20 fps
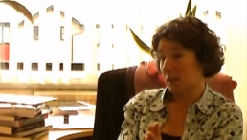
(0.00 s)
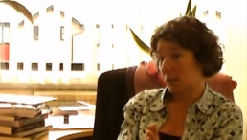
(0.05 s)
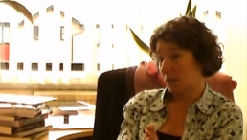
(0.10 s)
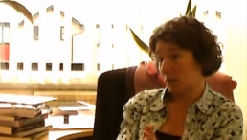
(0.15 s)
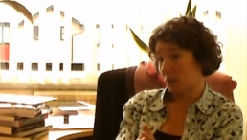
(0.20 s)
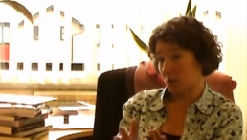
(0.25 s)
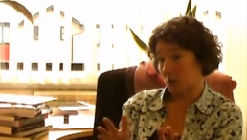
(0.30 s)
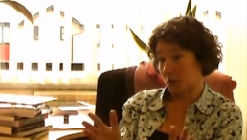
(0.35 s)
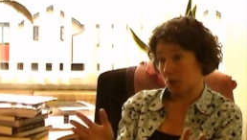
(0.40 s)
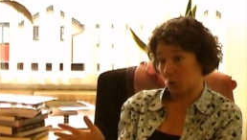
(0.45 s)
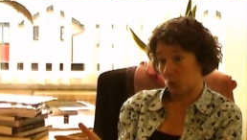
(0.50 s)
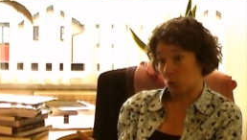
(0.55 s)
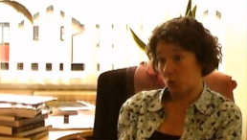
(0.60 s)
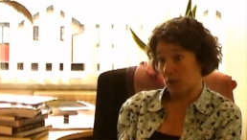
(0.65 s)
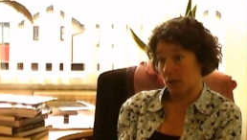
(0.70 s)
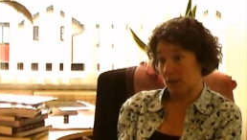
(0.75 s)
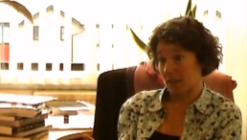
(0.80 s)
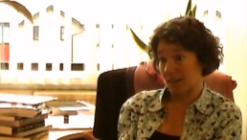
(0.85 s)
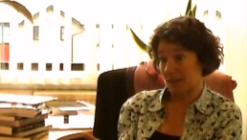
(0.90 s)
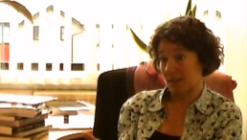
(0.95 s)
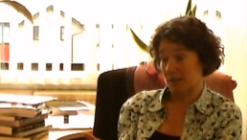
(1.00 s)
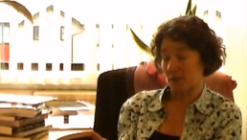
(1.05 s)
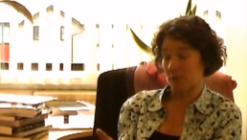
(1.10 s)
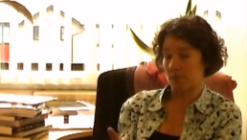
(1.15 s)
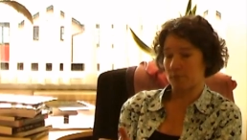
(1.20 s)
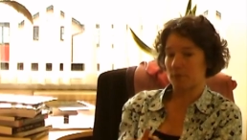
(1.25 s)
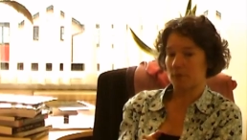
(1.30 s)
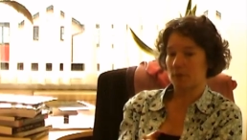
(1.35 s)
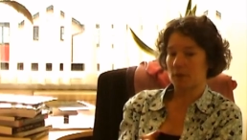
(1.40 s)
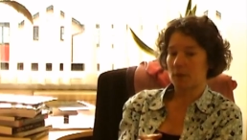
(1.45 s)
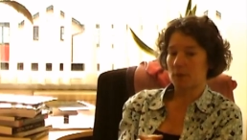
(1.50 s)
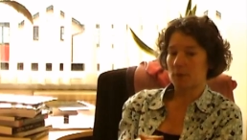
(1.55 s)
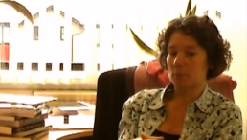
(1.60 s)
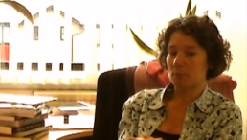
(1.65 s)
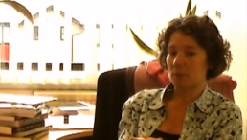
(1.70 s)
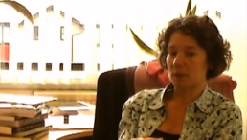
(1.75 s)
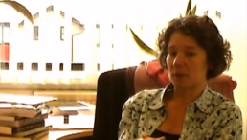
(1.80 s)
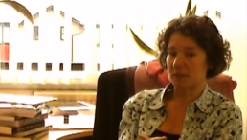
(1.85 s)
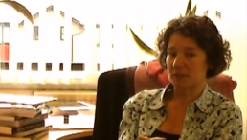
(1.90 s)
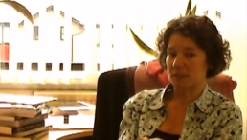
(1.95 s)
looking at all kinds of
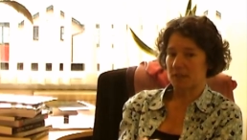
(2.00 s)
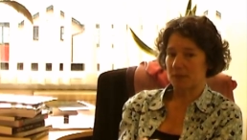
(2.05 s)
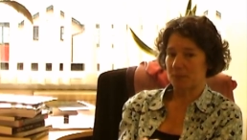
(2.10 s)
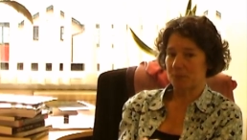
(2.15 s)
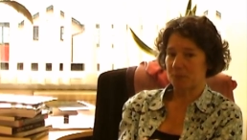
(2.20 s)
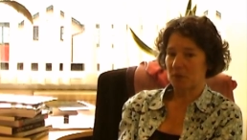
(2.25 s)
murder.